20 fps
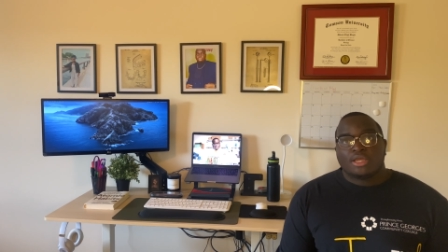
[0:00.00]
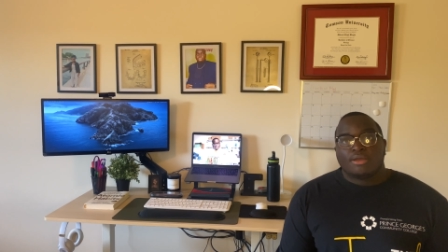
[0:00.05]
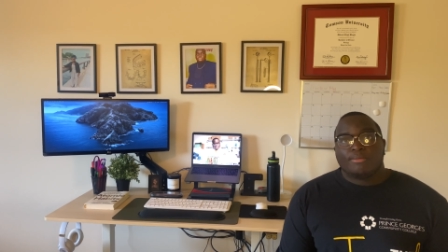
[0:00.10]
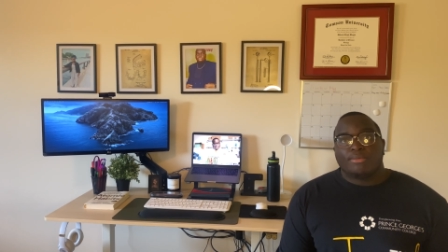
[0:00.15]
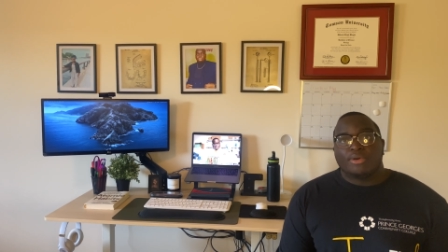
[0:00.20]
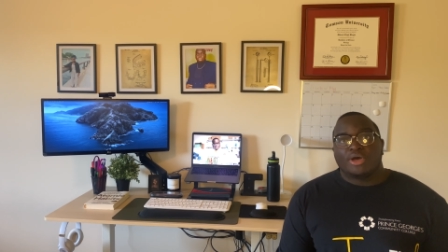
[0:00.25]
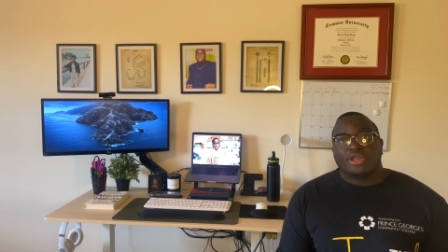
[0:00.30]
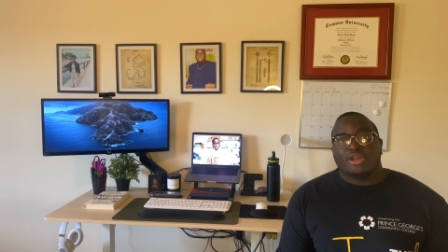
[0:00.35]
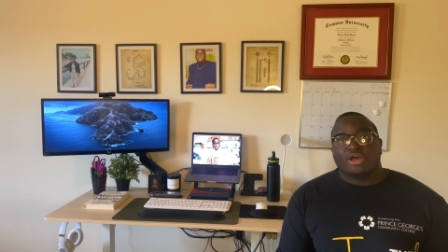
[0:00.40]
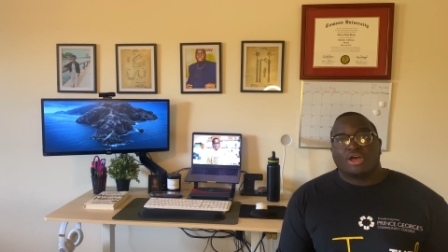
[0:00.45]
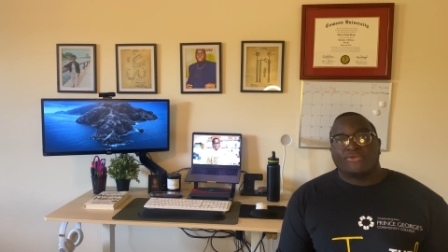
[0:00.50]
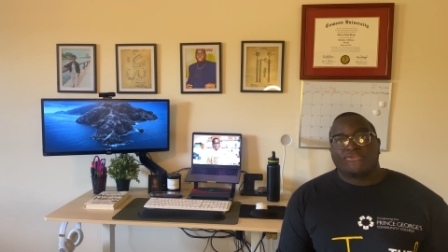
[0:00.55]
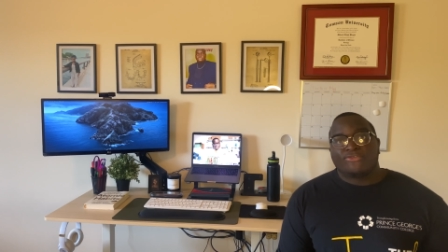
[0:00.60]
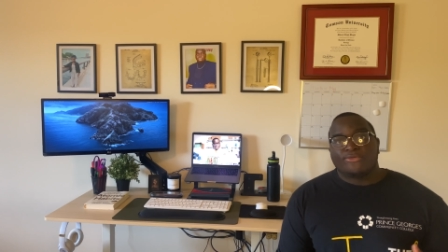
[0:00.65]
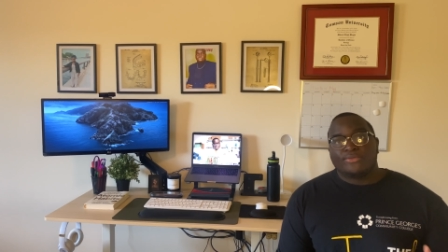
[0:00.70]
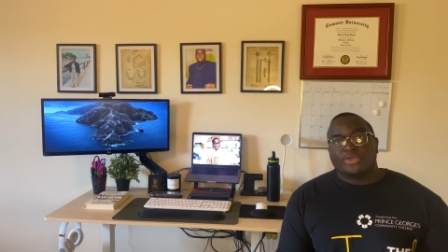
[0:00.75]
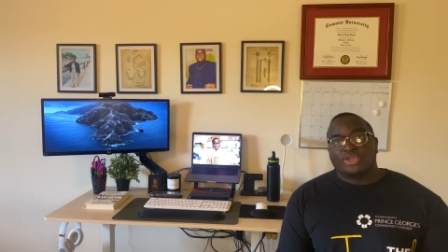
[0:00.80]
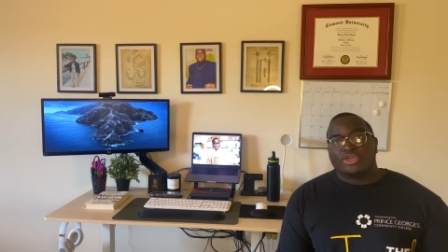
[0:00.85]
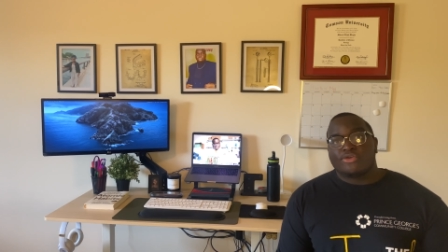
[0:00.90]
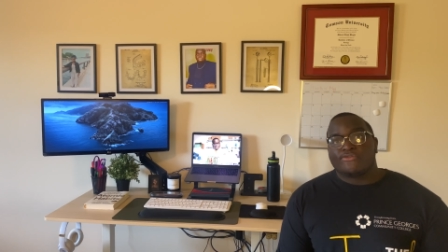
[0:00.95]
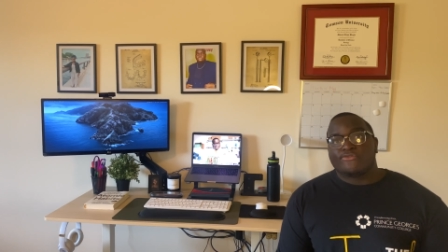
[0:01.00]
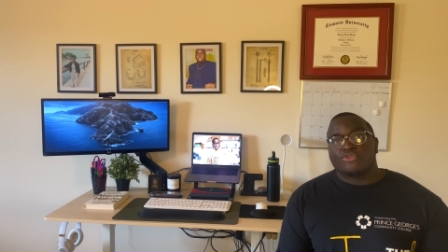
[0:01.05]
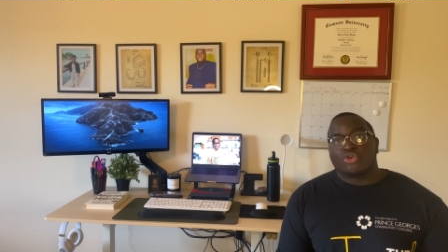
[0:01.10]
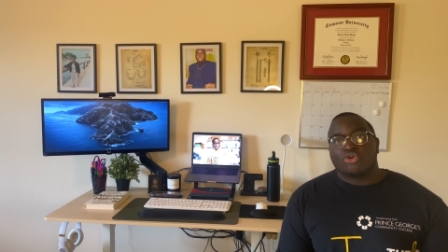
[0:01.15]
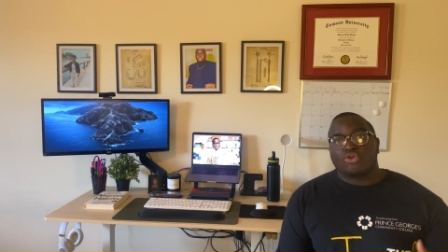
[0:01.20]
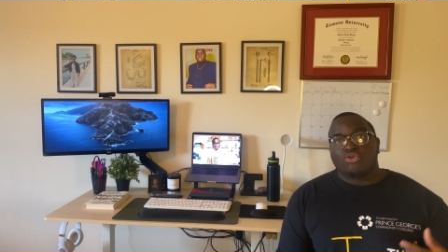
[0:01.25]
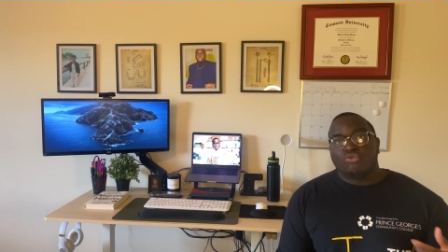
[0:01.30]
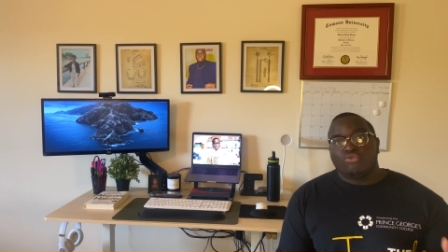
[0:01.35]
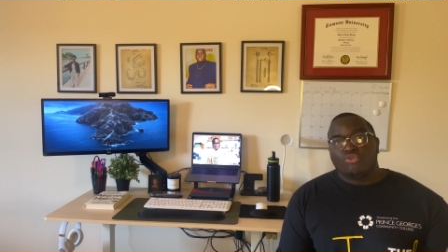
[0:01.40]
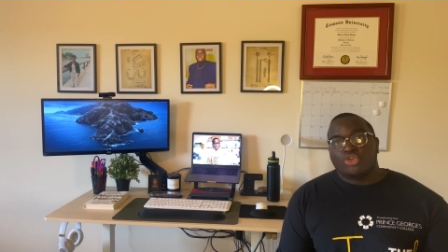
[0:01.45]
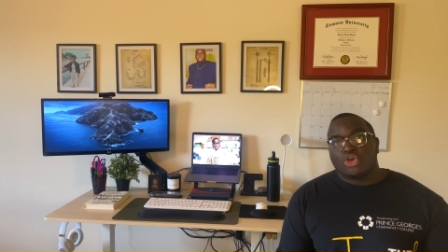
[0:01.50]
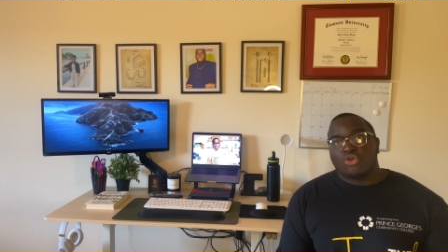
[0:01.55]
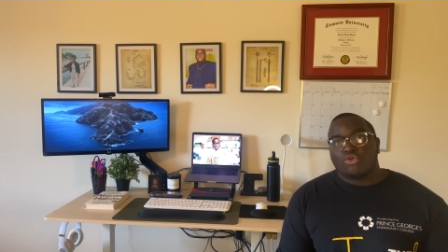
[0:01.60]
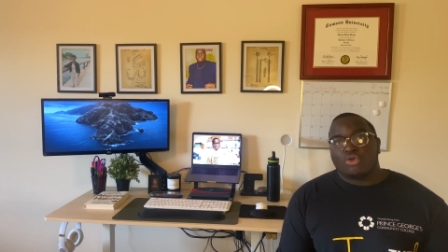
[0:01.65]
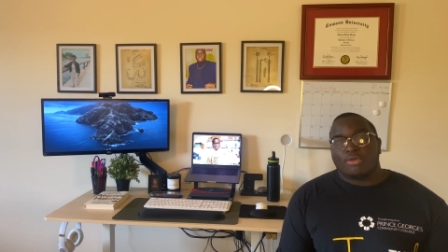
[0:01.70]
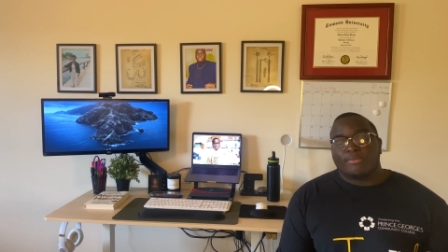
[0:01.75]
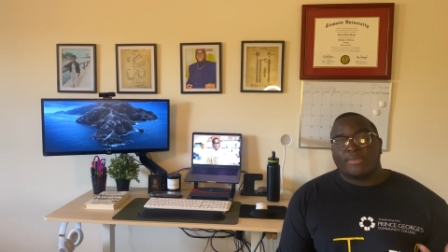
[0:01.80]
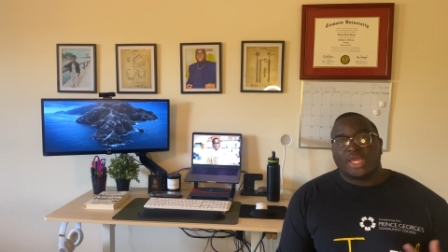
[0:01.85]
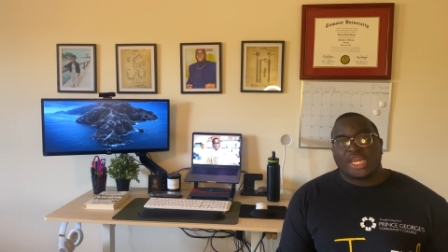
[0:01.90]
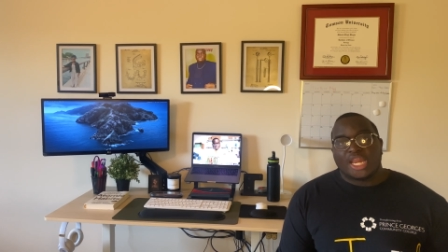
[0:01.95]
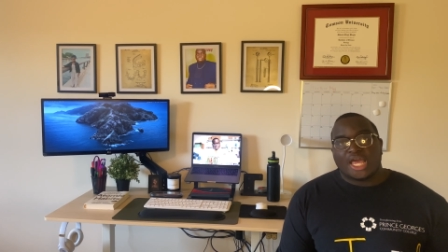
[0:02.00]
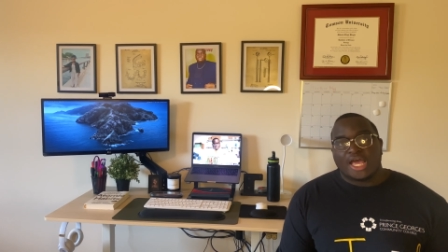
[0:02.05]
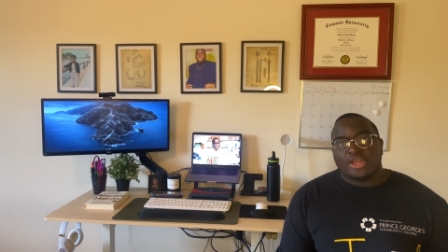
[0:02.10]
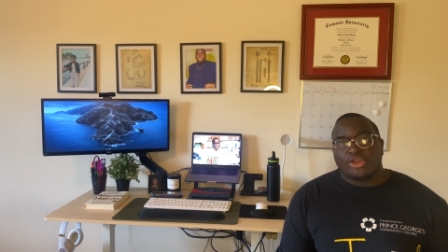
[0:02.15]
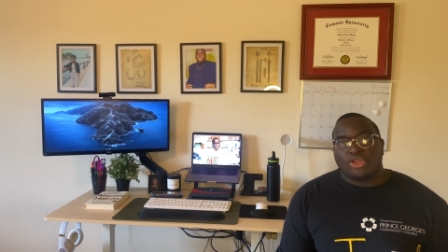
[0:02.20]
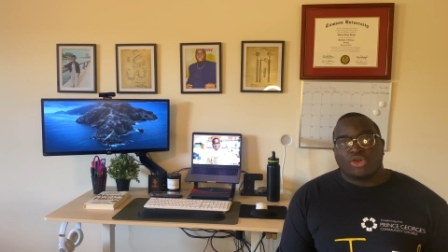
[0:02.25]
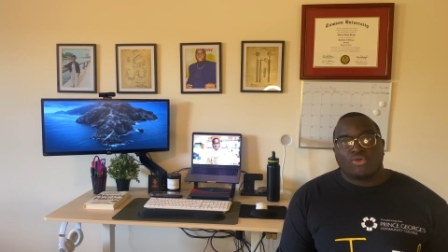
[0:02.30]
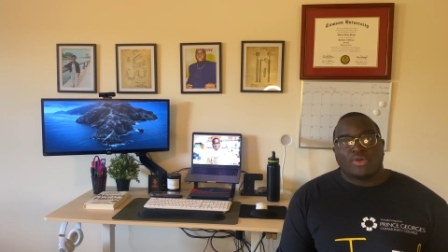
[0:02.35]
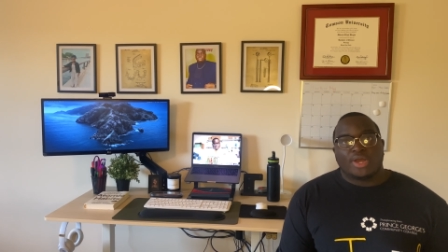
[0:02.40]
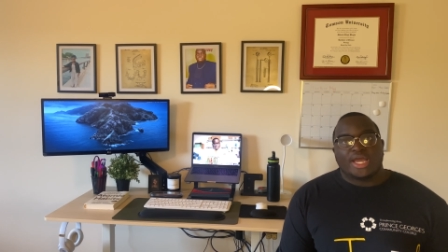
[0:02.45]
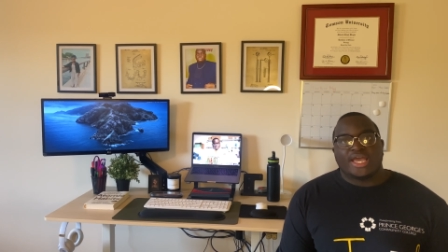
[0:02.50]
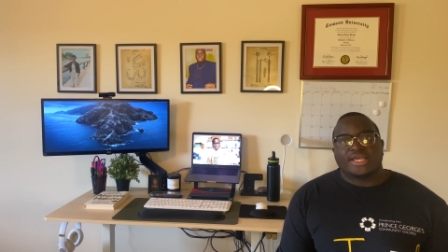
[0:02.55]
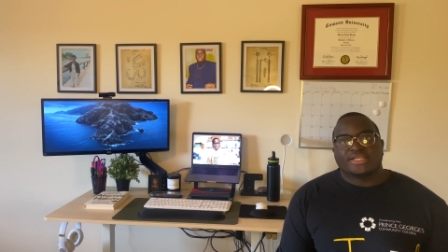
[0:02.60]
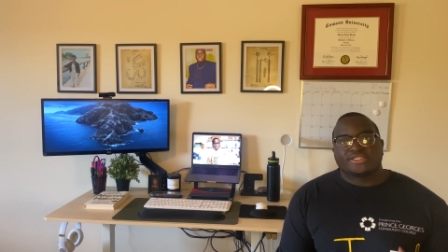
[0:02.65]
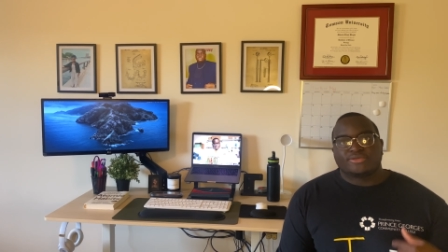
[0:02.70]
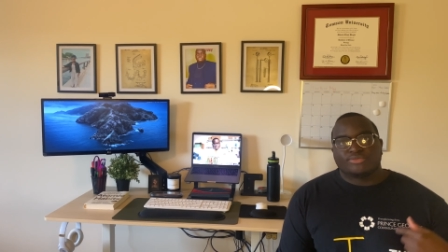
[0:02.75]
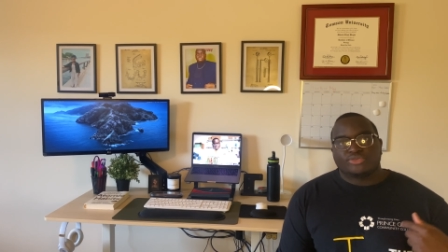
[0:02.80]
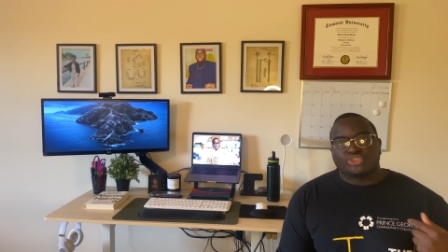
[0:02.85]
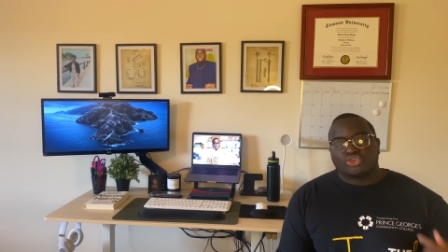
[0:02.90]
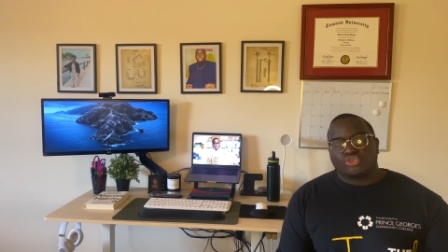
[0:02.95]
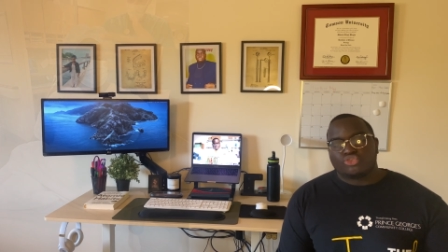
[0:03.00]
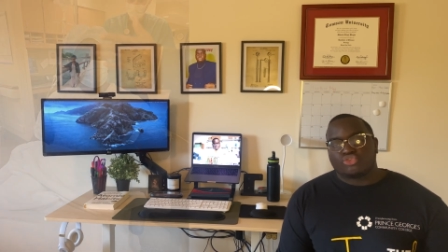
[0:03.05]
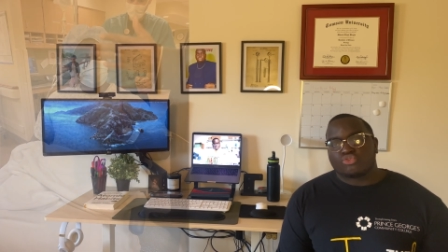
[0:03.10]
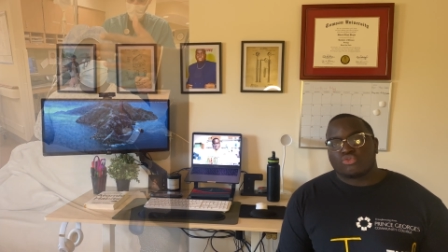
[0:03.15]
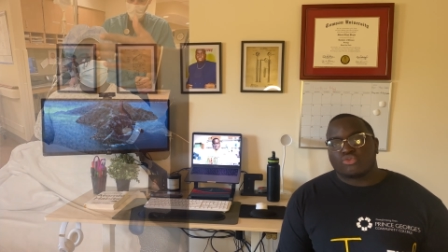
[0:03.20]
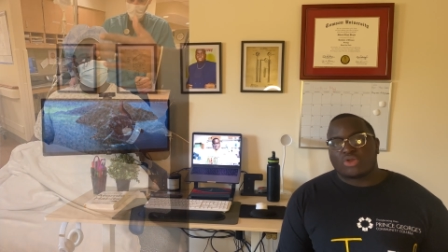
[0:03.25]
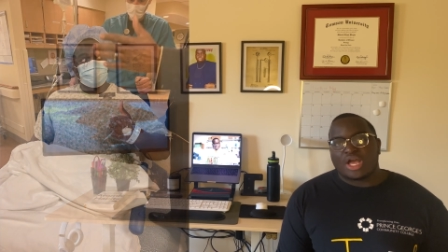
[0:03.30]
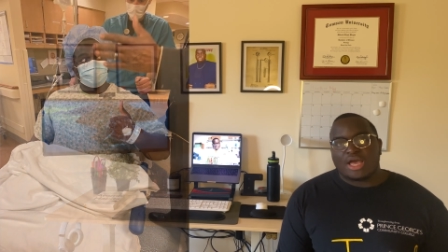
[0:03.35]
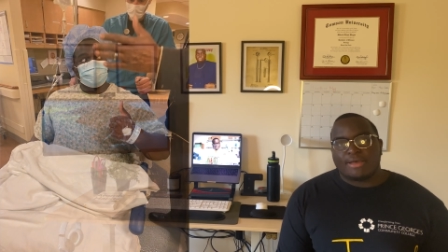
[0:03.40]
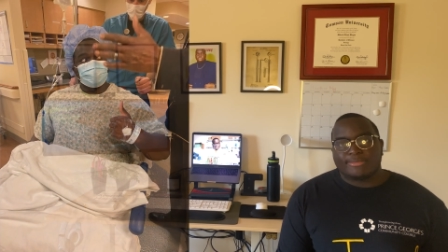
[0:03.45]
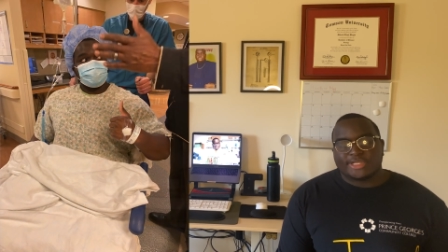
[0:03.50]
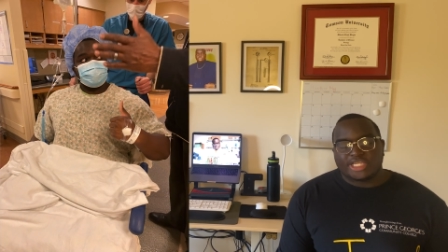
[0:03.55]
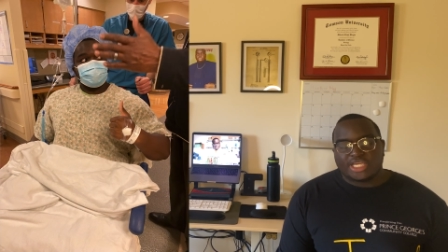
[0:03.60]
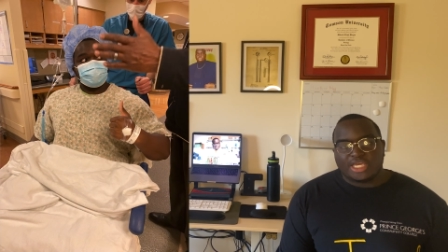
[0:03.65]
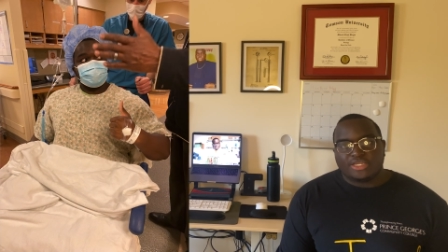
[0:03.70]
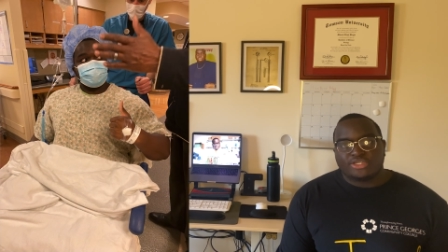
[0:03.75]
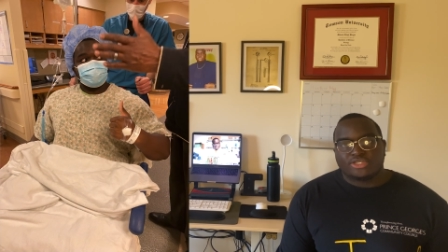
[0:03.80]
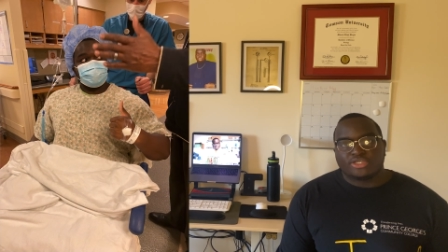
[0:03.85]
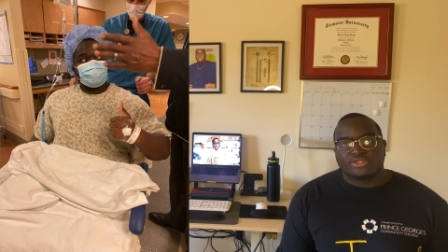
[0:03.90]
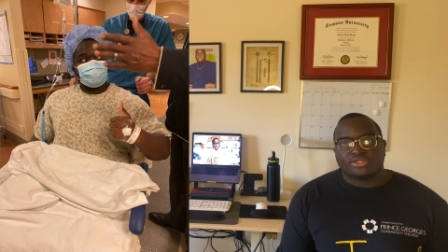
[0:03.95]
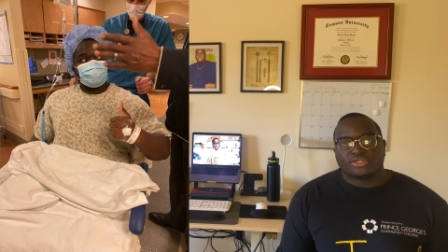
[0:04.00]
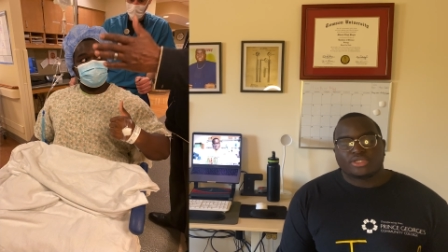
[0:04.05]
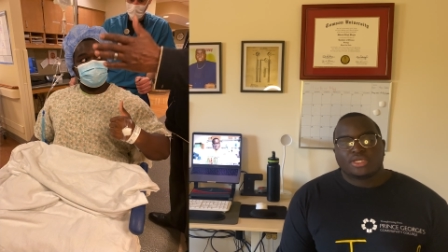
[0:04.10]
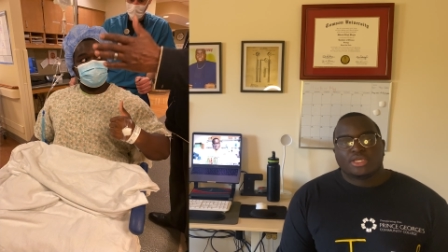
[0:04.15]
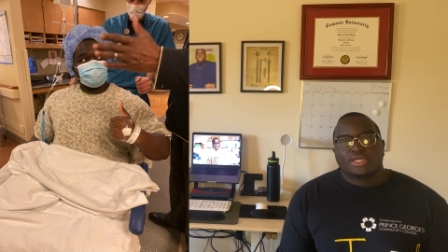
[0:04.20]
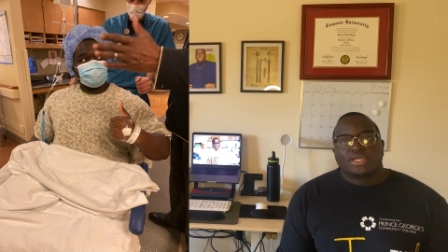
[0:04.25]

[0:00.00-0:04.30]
but um, for many of y'all who know or may not know, I had some surgical complications